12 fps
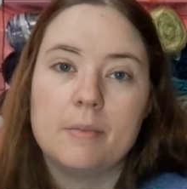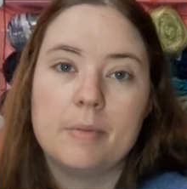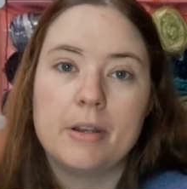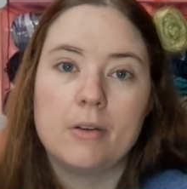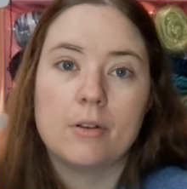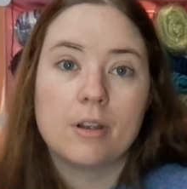let
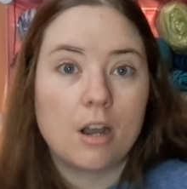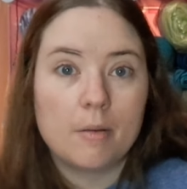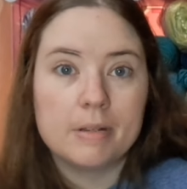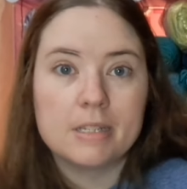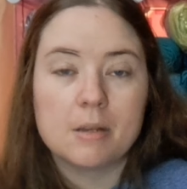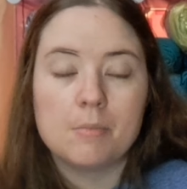me know in the
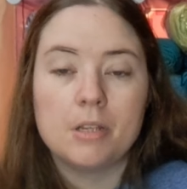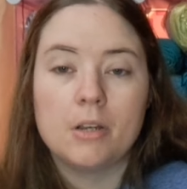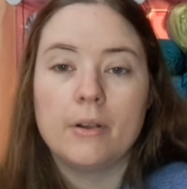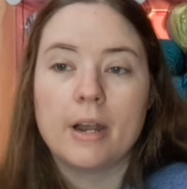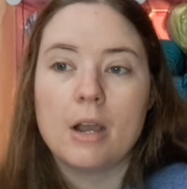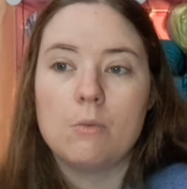comments down
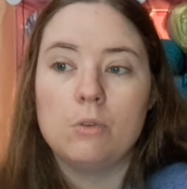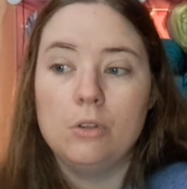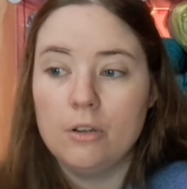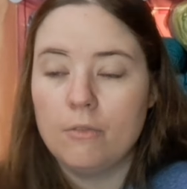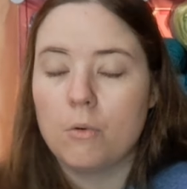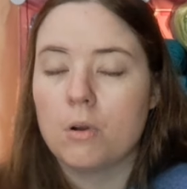below and I will
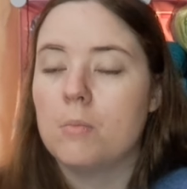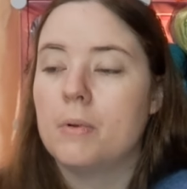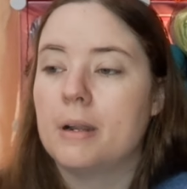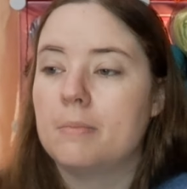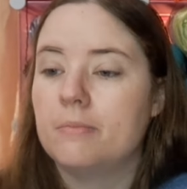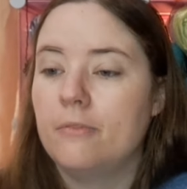look for them
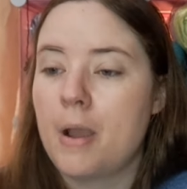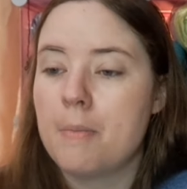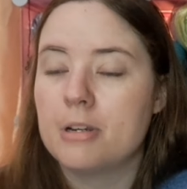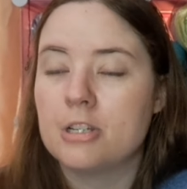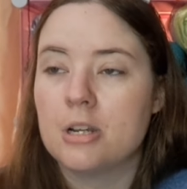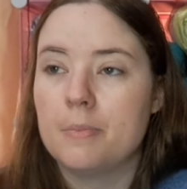when I'm
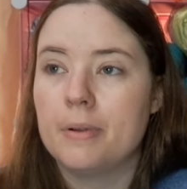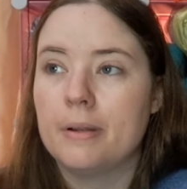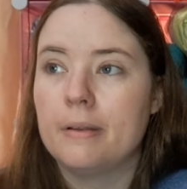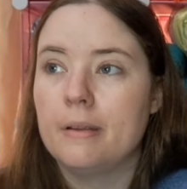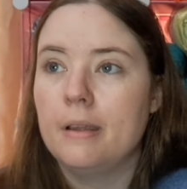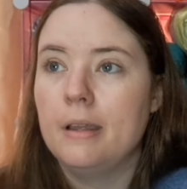fabric shopping.